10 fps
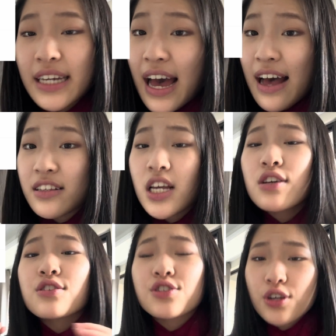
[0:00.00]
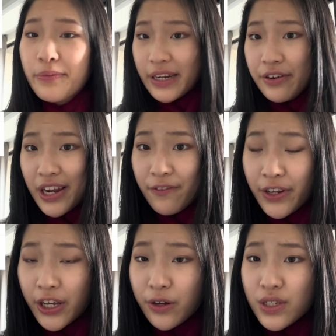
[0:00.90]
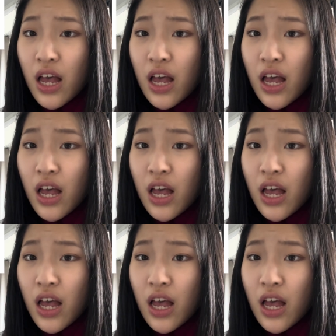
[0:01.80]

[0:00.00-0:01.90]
has so many great videos